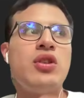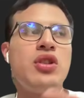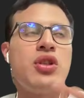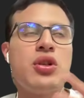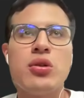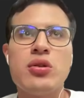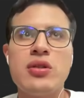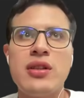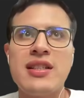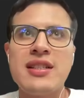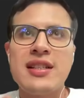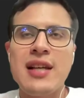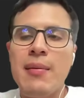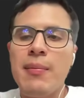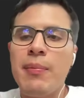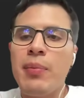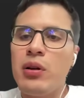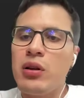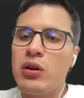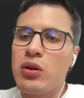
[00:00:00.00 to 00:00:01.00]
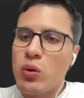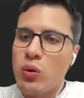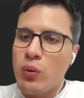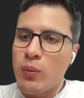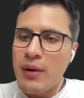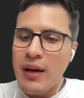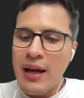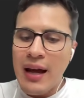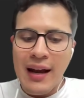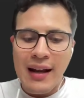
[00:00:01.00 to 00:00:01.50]
choose the sample to
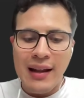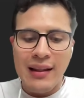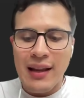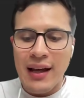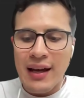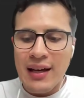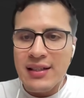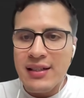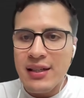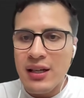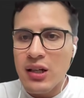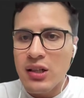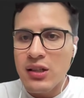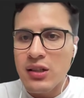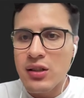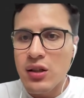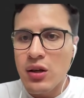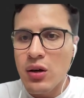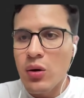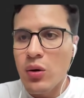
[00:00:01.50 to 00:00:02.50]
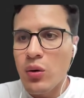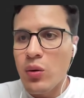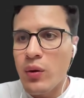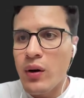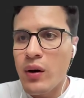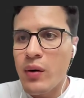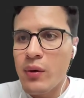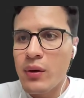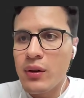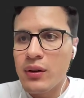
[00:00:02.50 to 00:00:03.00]
be analyzed. So
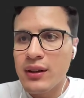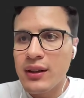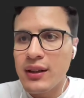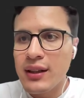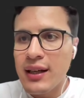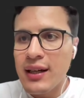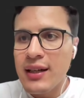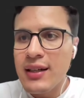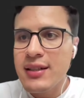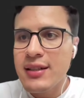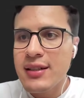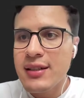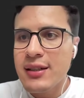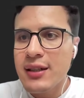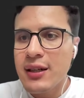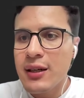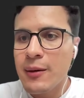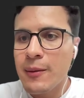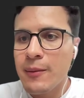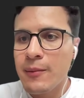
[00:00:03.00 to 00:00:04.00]
we run this.